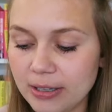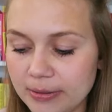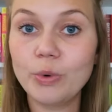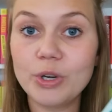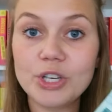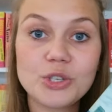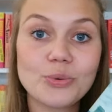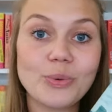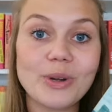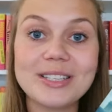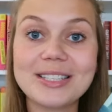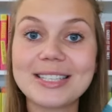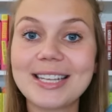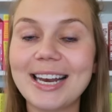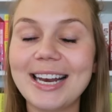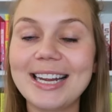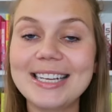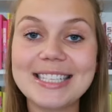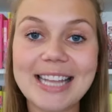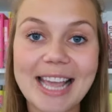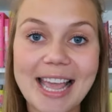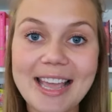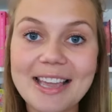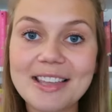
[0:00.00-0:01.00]
Which ones can
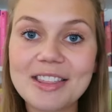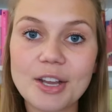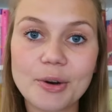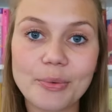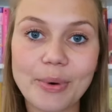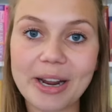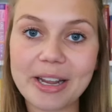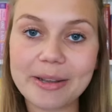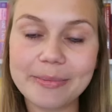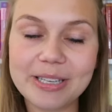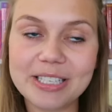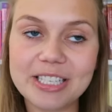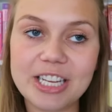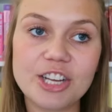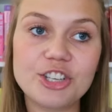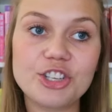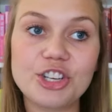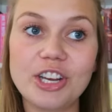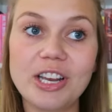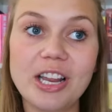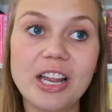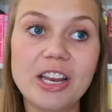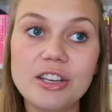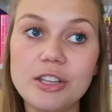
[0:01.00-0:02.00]
I take their
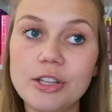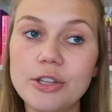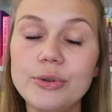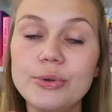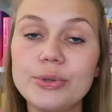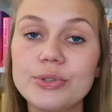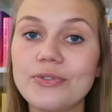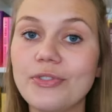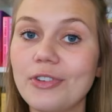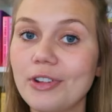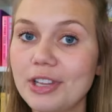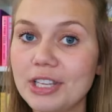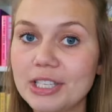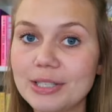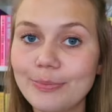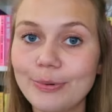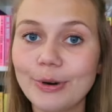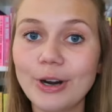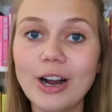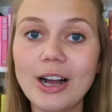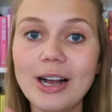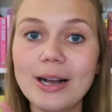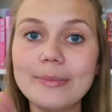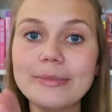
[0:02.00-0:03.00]
recommendation and use for this
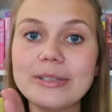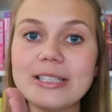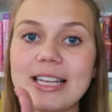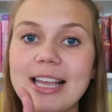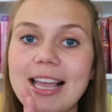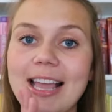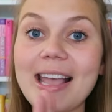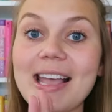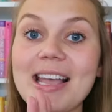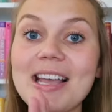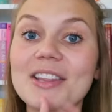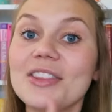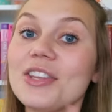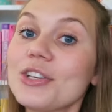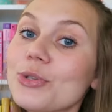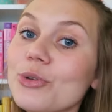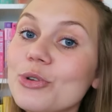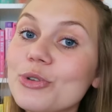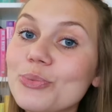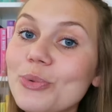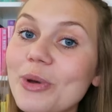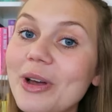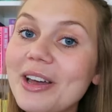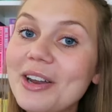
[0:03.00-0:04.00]
prompt? And this
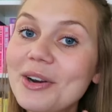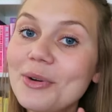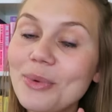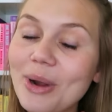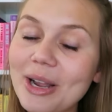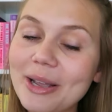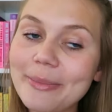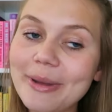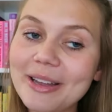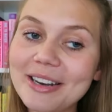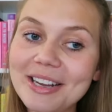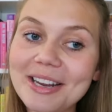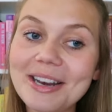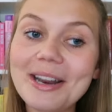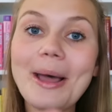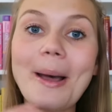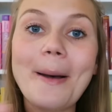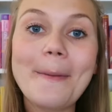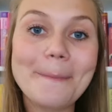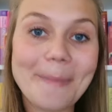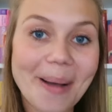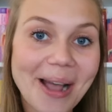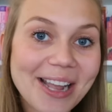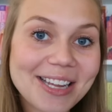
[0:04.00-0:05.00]
was one recommended
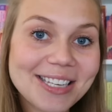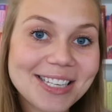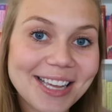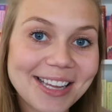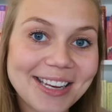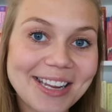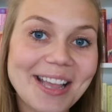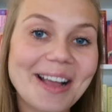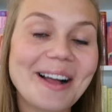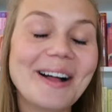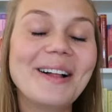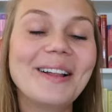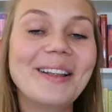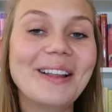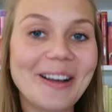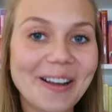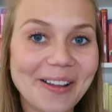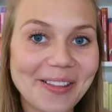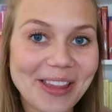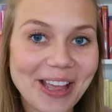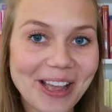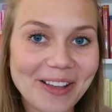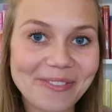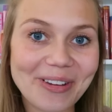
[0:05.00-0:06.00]
by Danielle
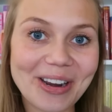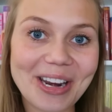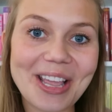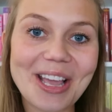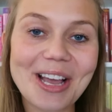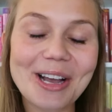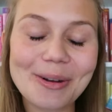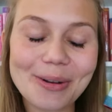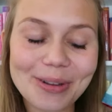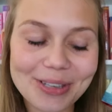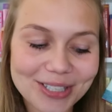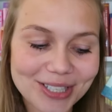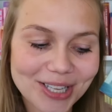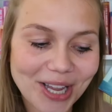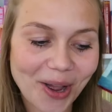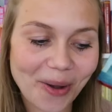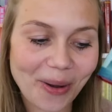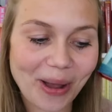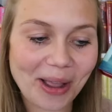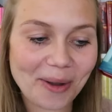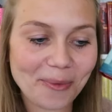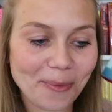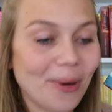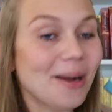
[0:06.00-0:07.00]
on that video. So
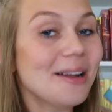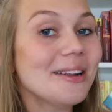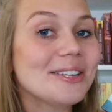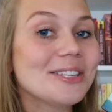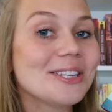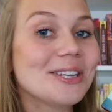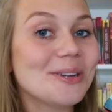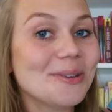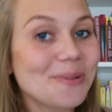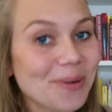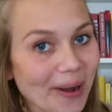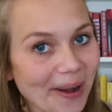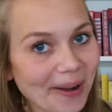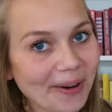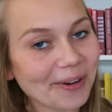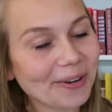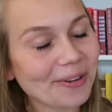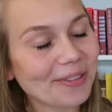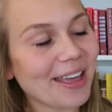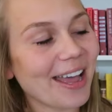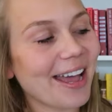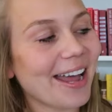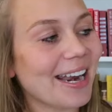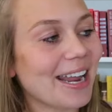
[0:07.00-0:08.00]
I want to
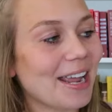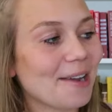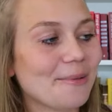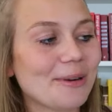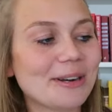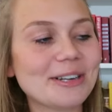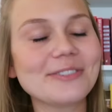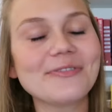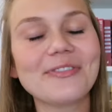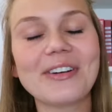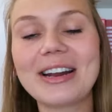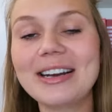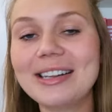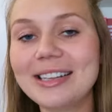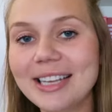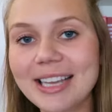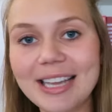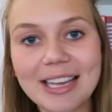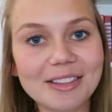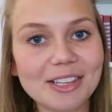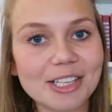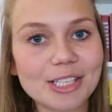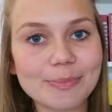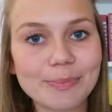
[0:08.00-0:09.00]
honor that. I want to finally
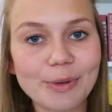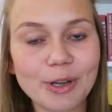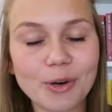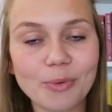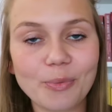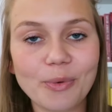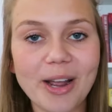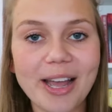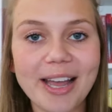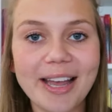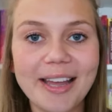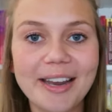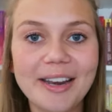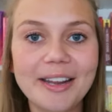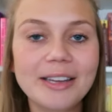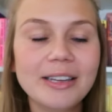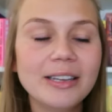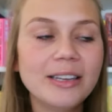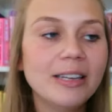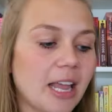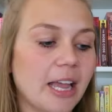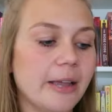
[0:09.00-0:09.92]
get this book read.